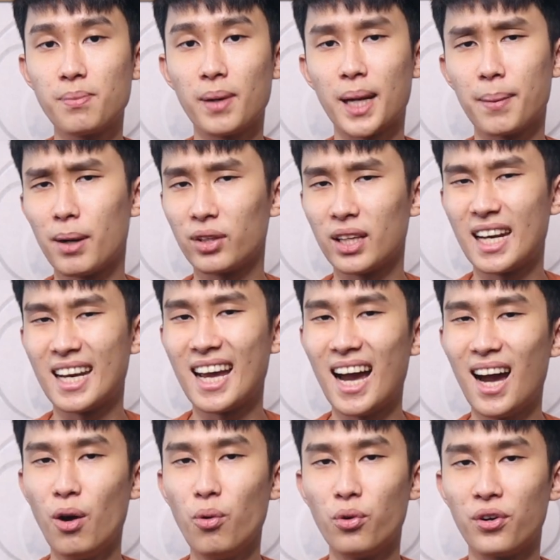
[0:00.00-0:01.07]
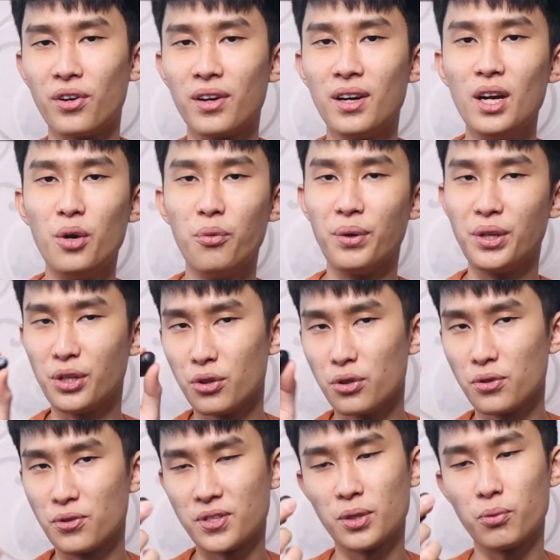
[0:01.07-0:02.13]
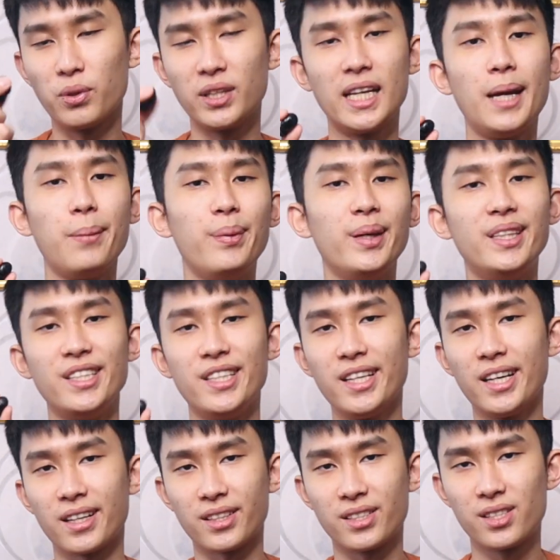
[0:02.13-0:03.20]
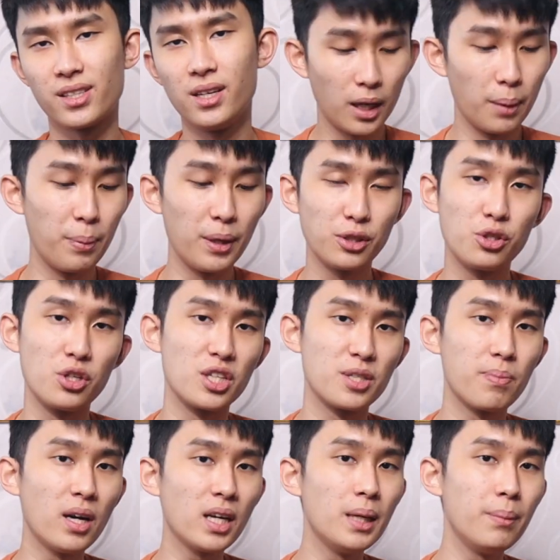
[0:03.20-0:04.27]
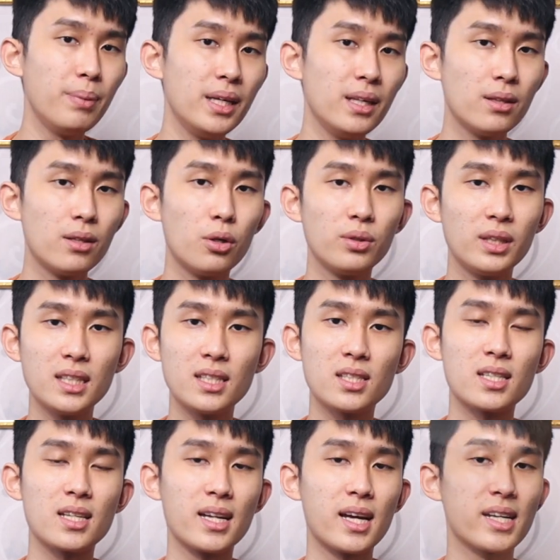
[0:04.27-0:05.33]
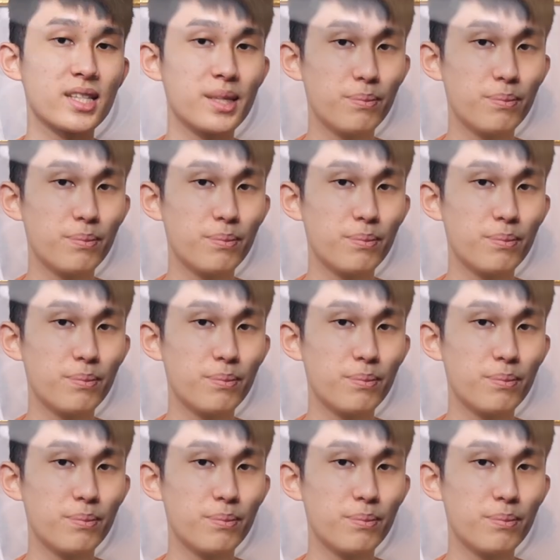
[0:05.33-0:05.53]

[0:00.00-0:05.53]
by about an hour when you use it with aptX. Compared to the Spunky Beat though, this is a nice